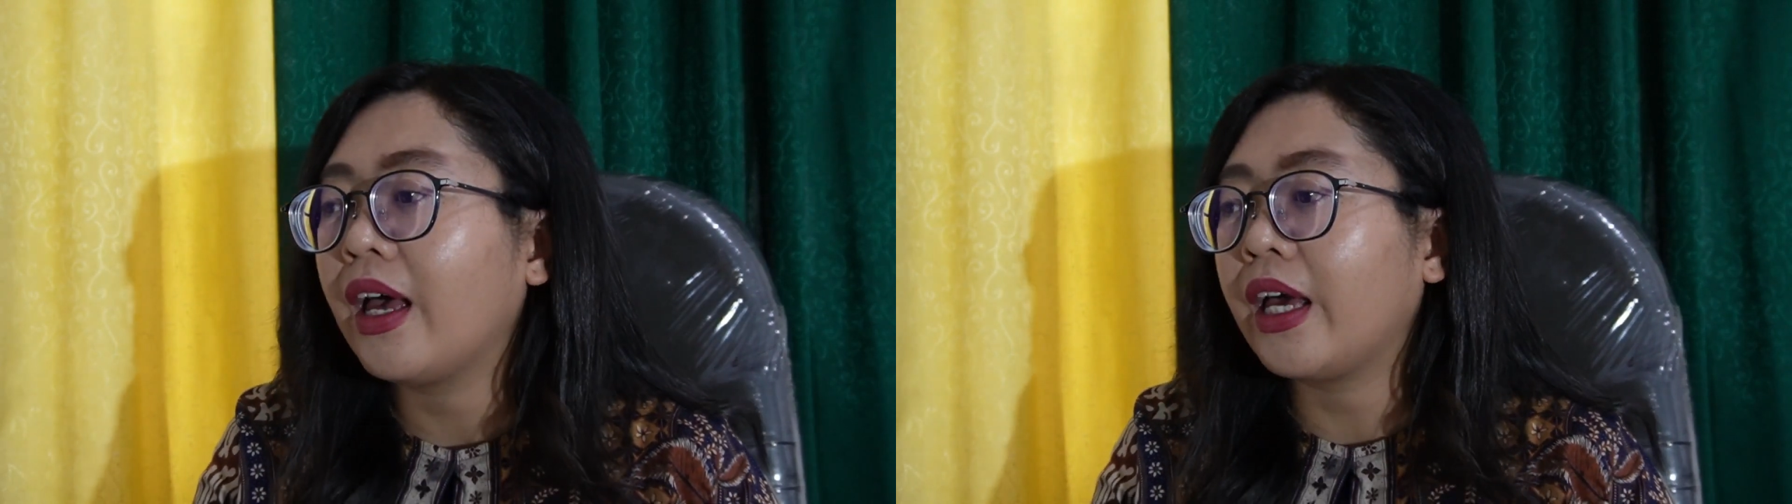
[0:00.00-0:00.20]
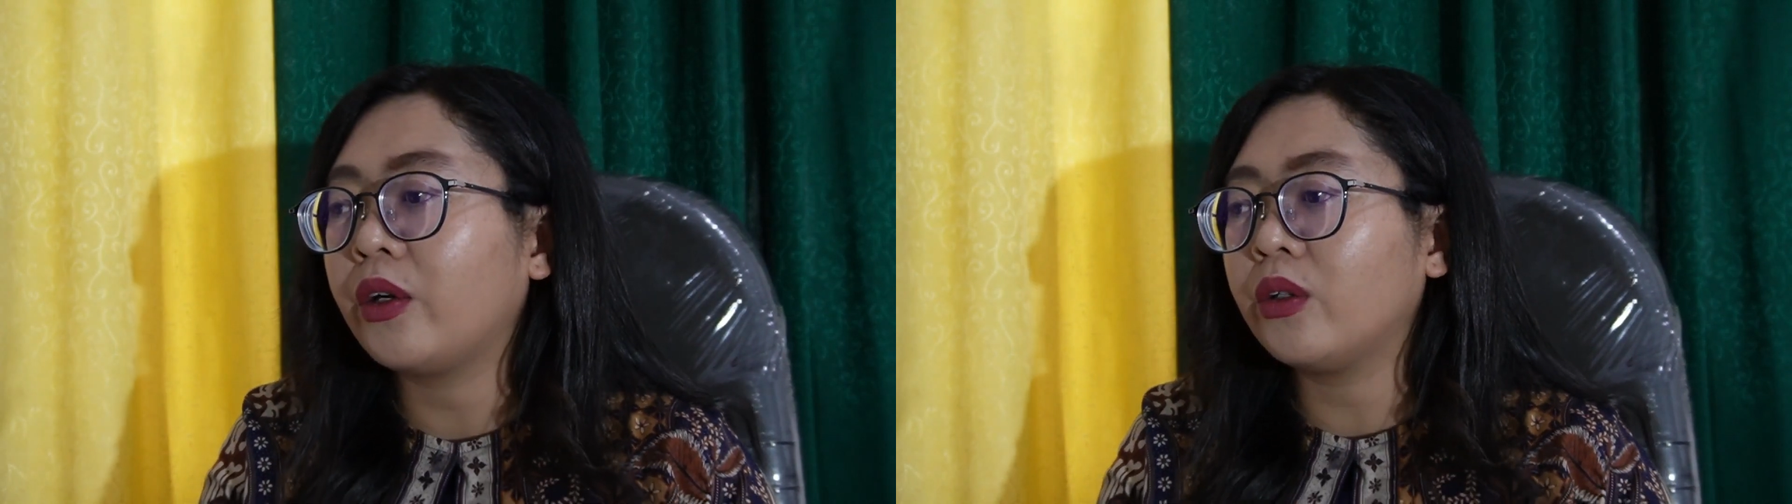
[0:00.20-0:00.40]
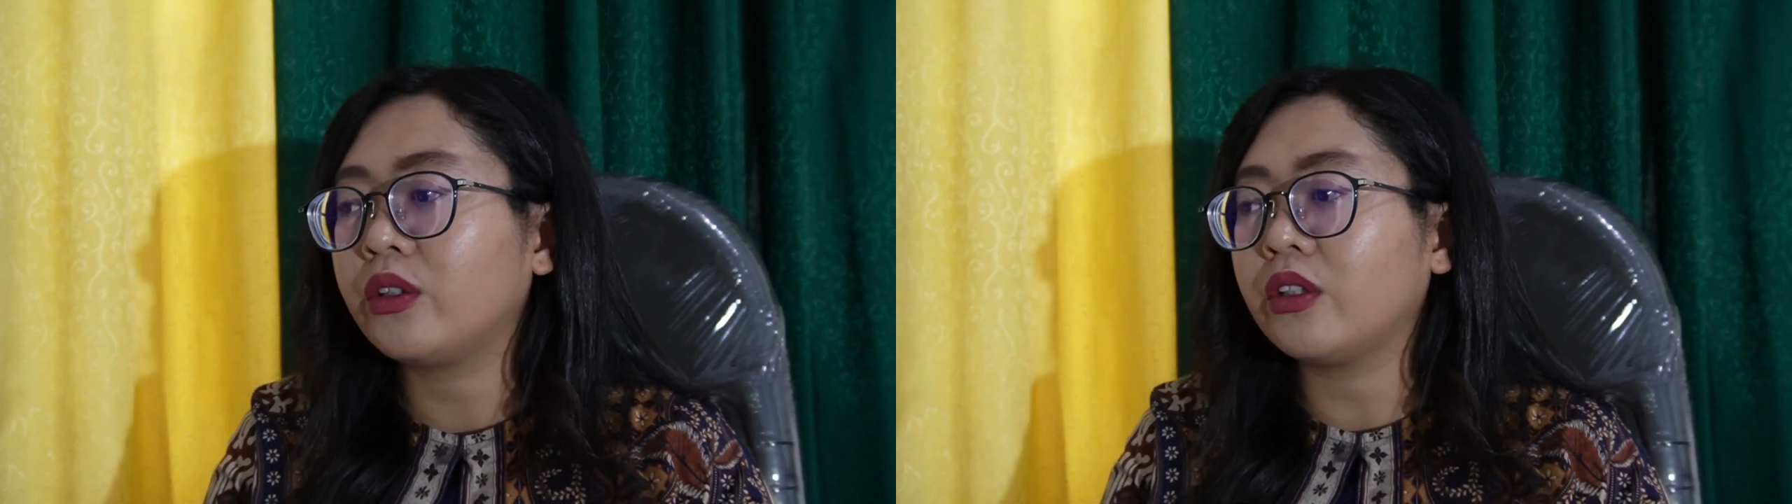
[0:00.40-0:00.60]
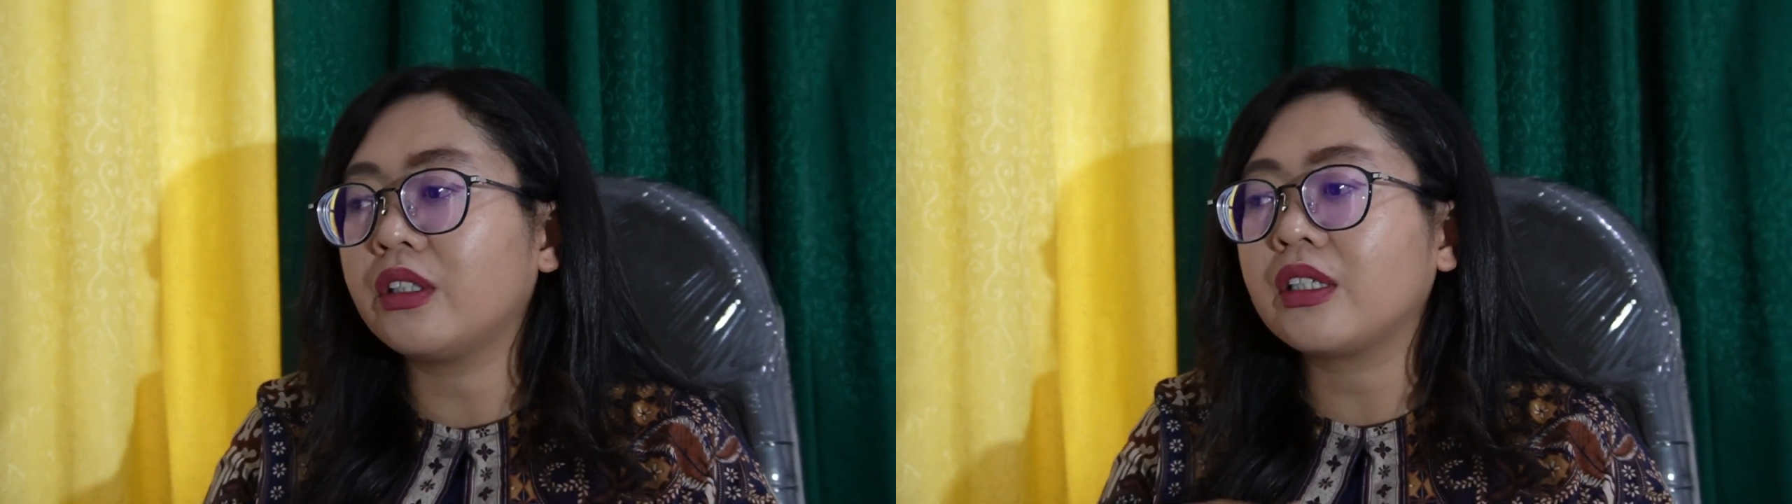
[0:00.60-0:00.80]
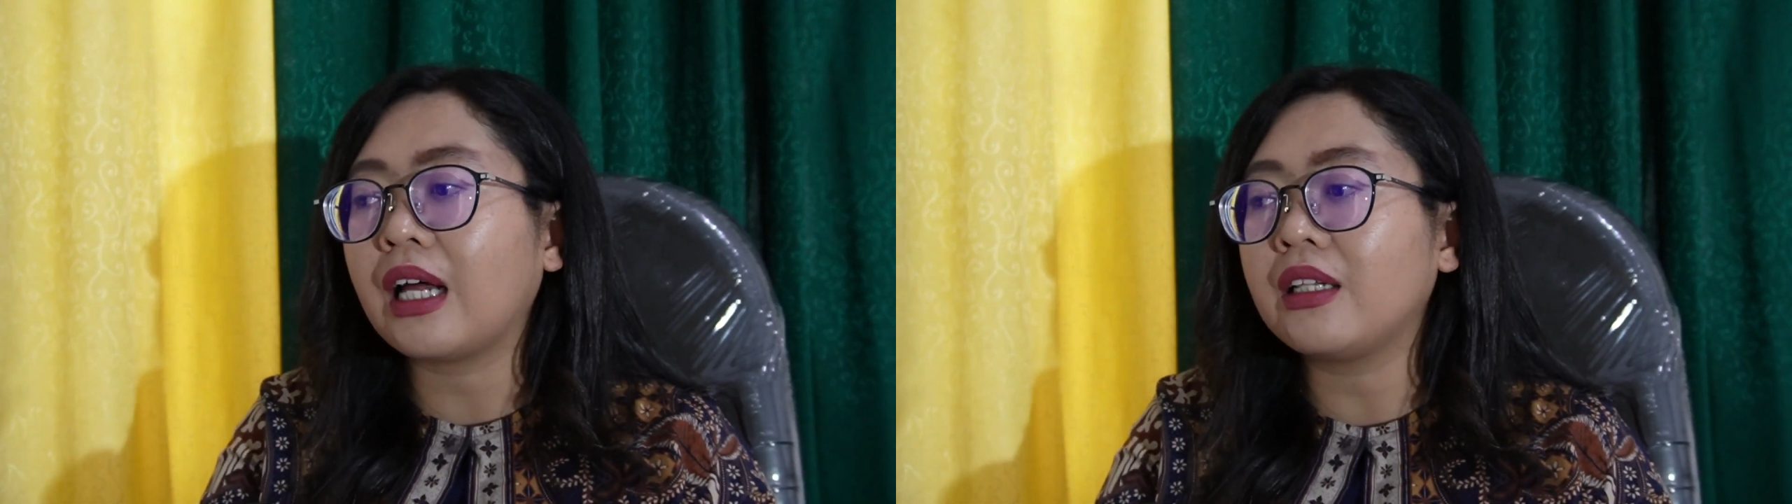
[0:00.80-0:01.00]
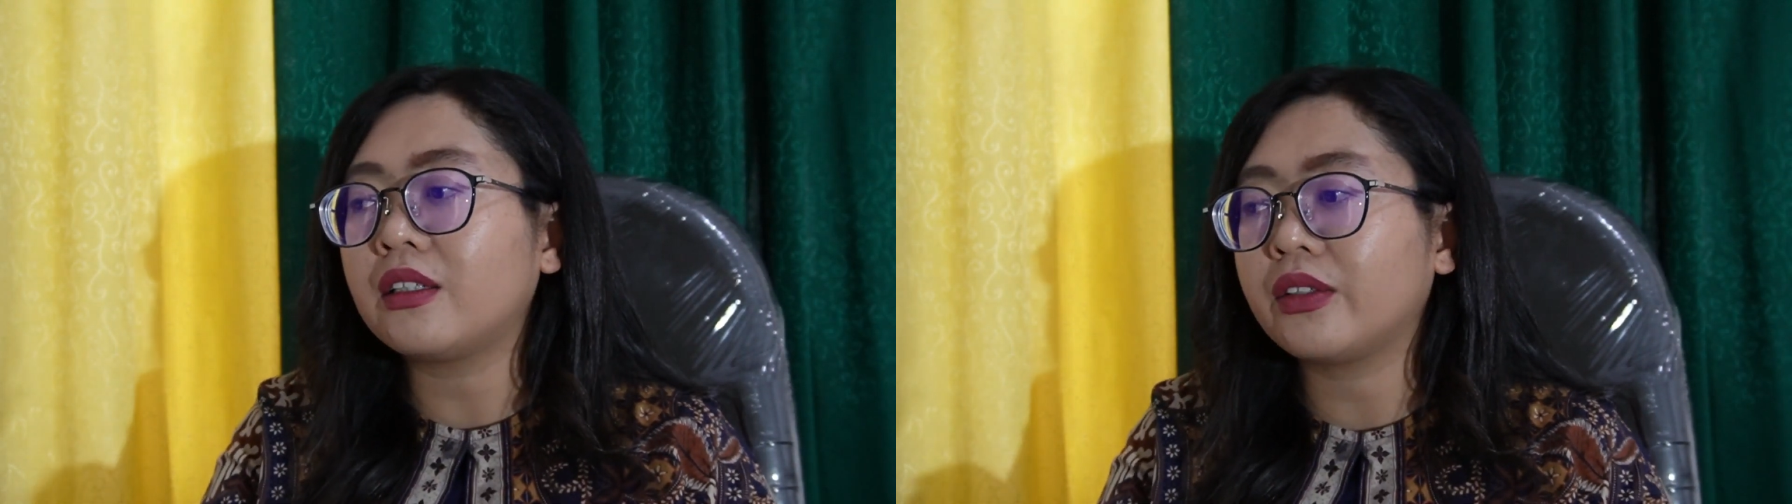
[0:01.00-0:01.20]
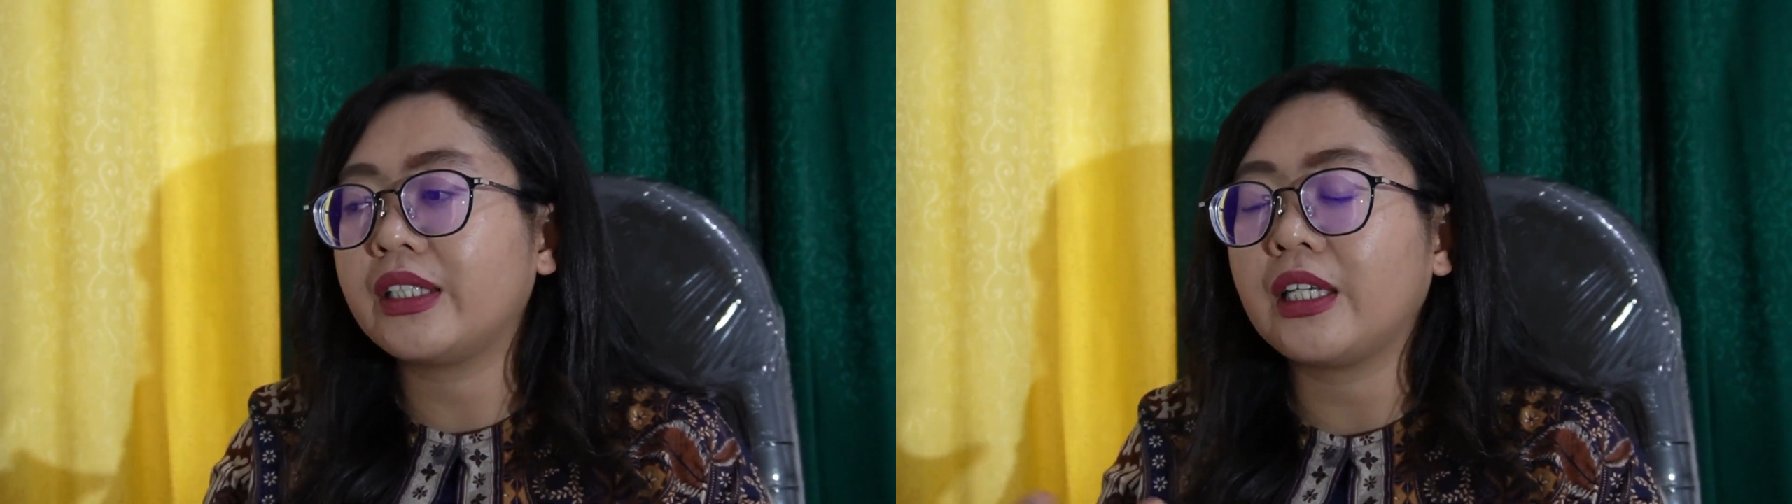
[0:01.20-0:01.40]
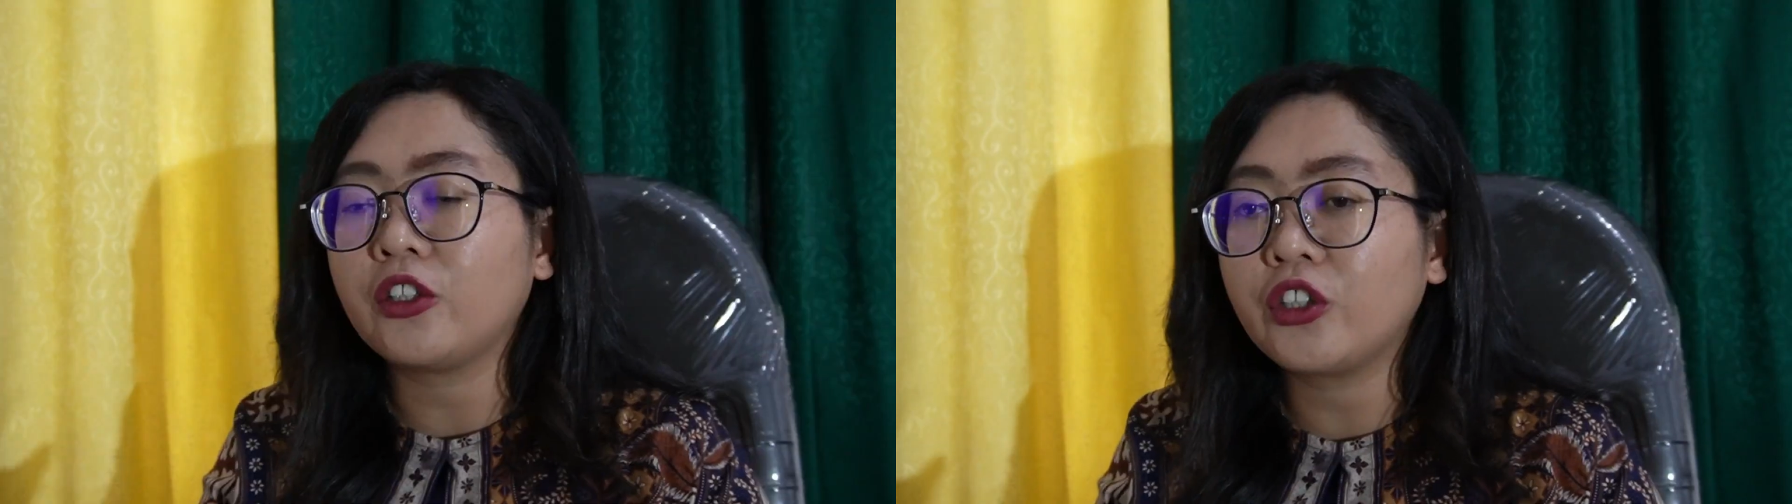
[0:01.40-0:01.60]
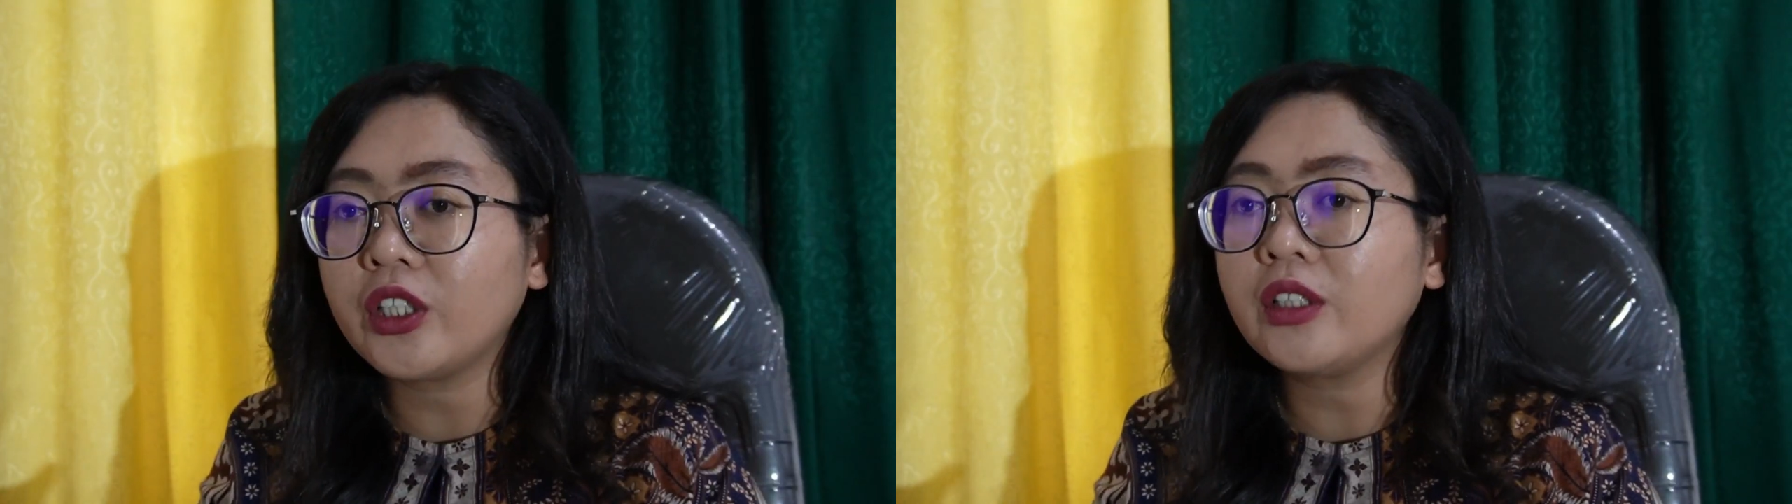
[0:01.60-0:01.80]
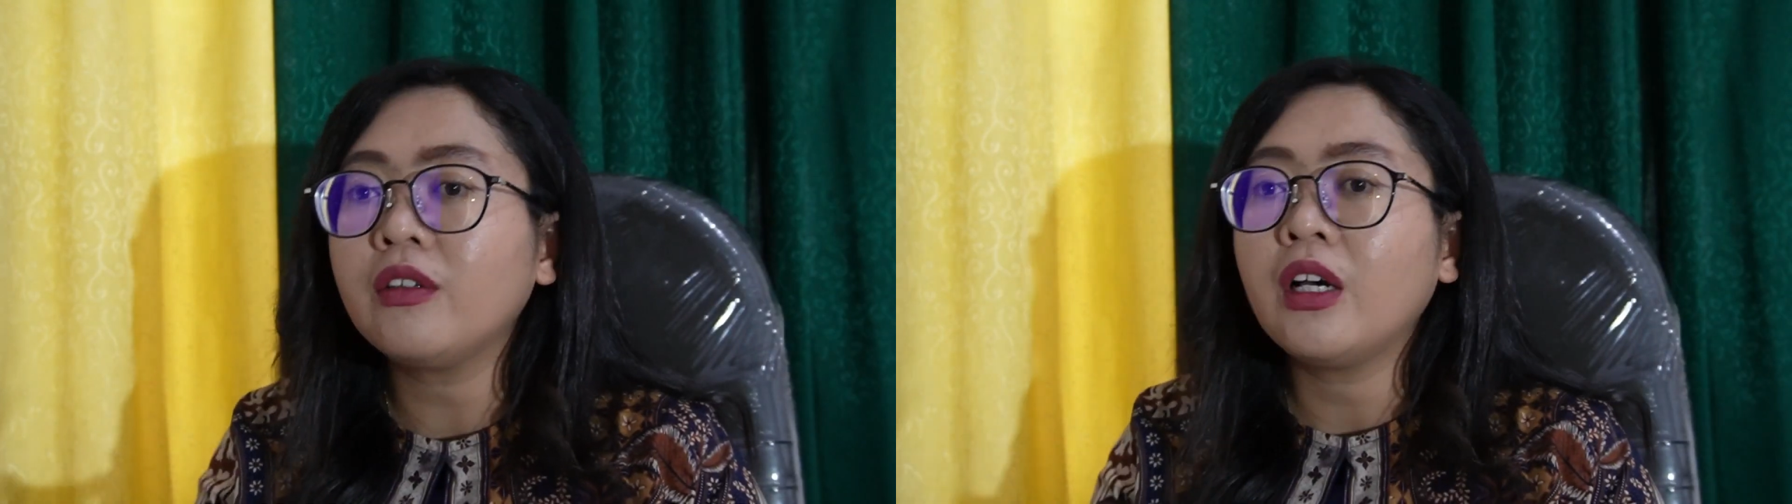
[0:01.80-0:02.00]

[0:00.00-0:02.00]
and also the colorization